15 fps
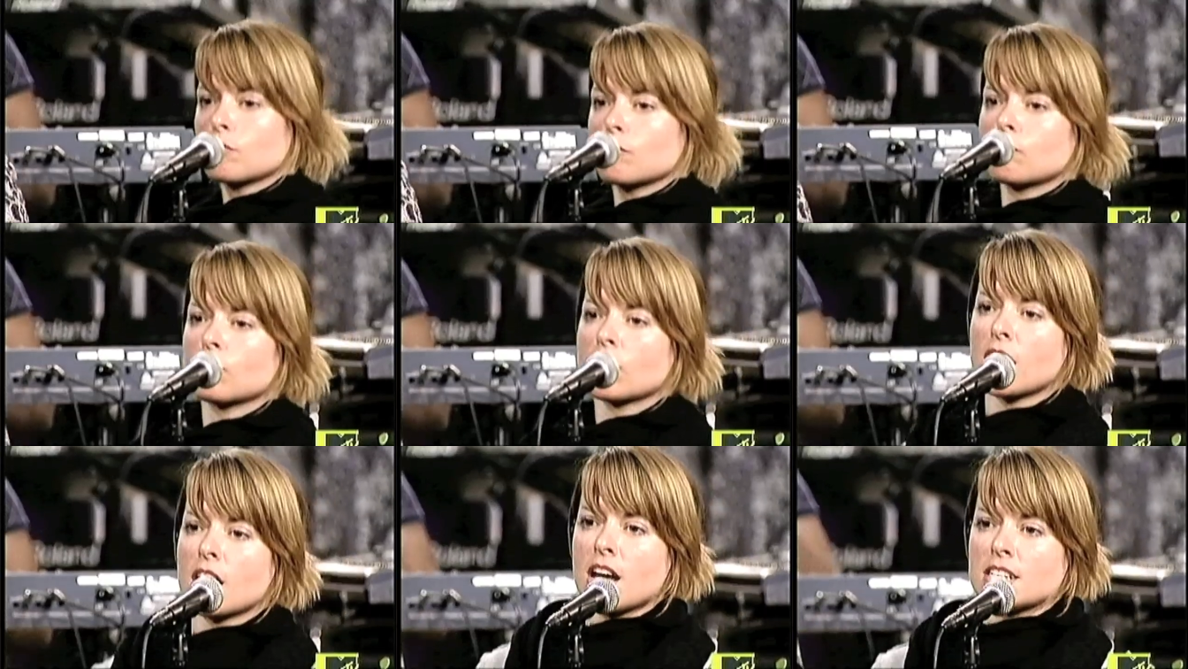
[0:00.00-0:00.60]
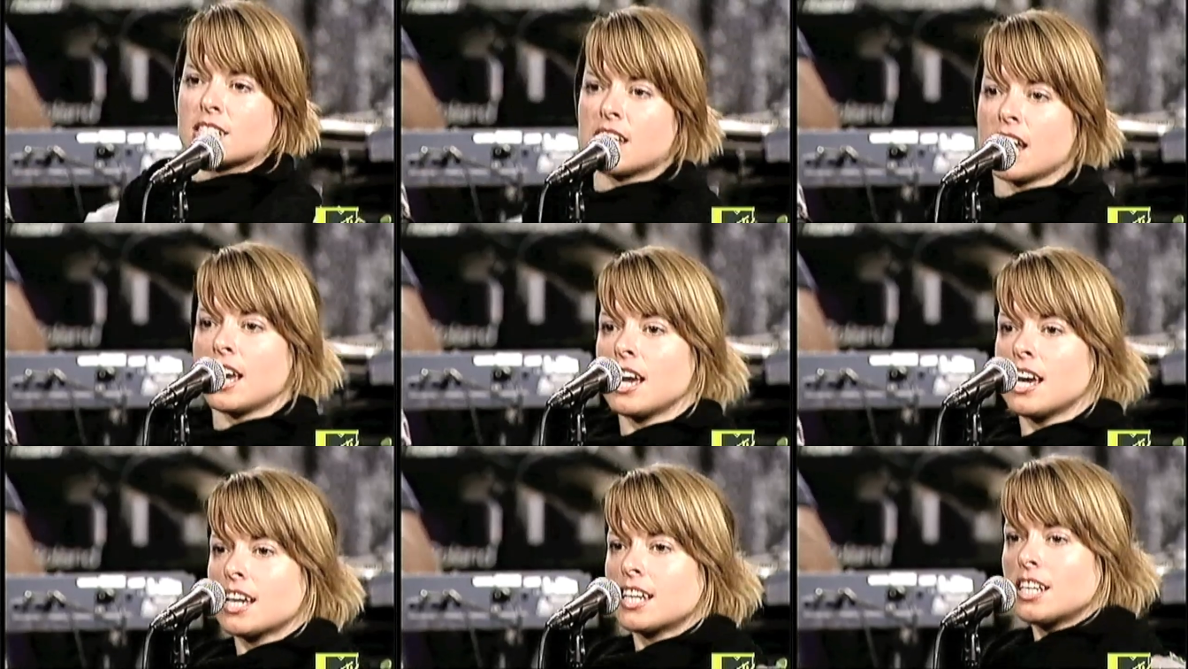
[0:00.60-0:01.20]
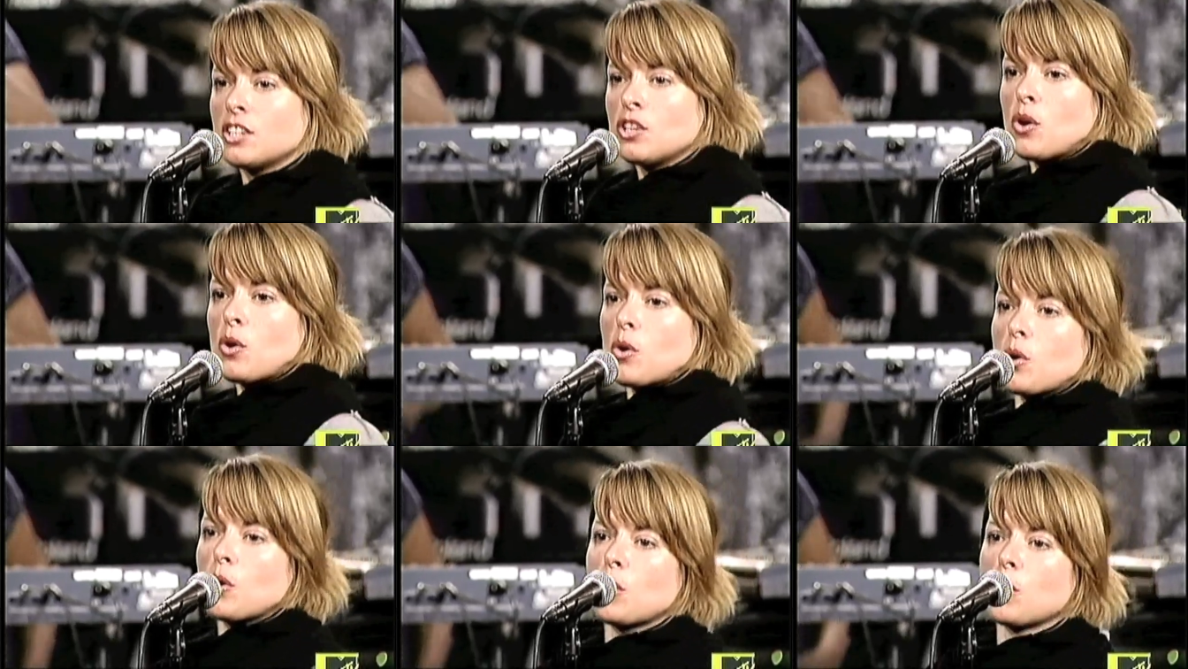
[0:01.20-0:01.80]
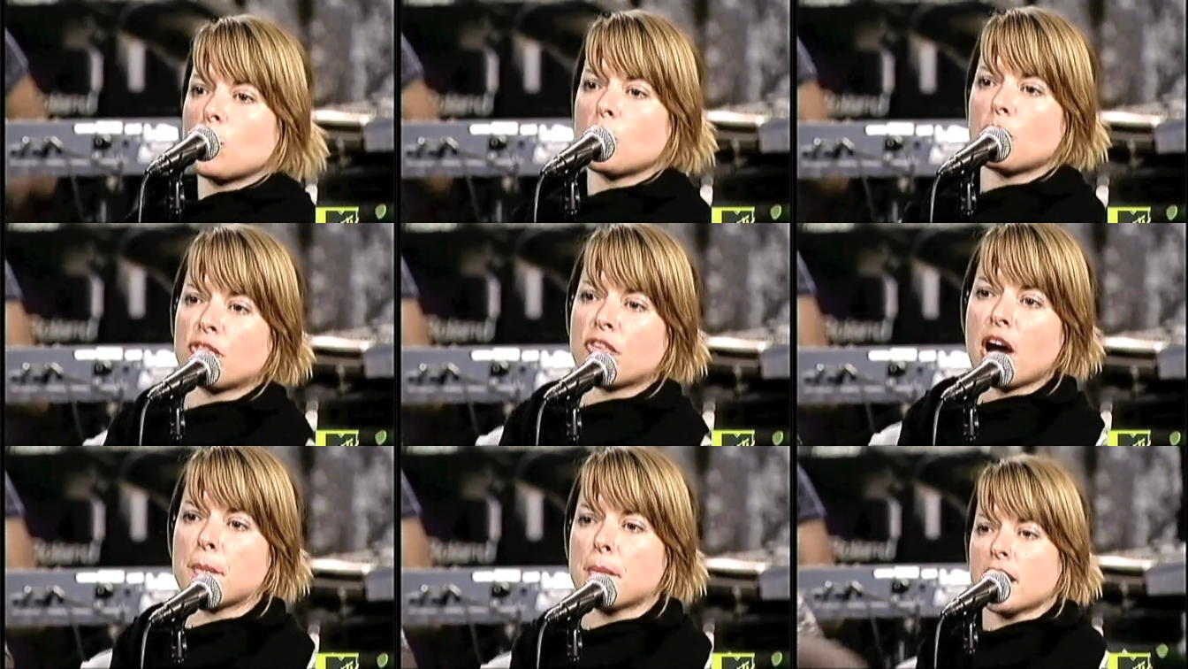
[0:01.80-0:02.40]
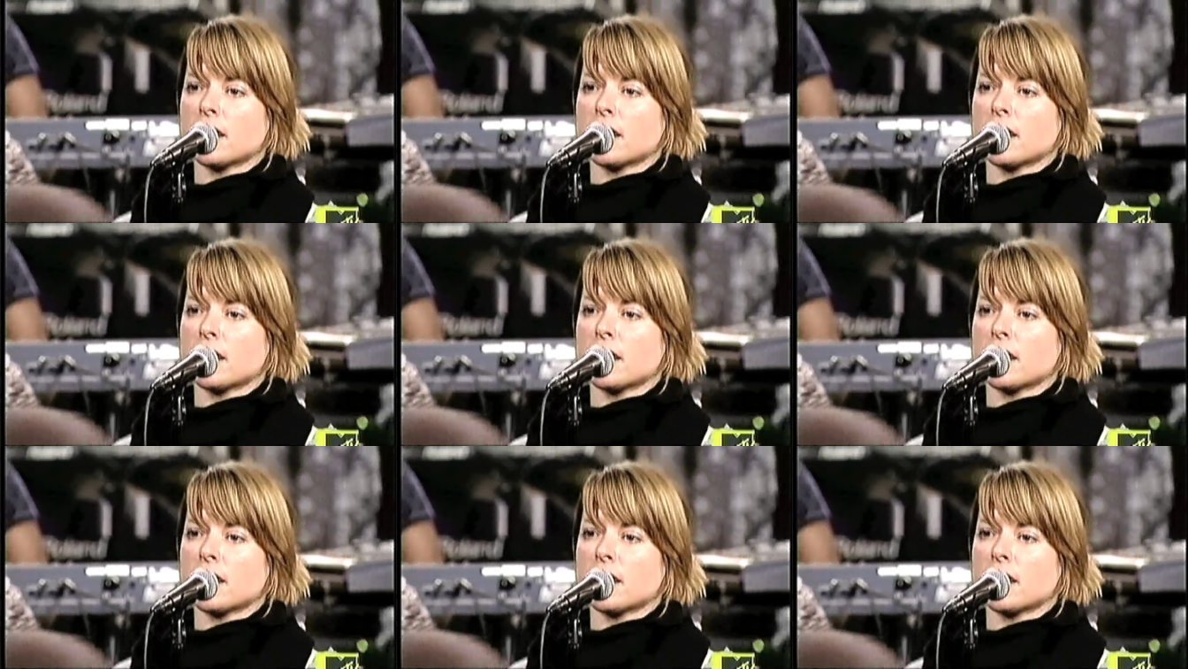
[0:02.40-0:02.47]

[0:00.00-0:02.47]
Taking you, taking you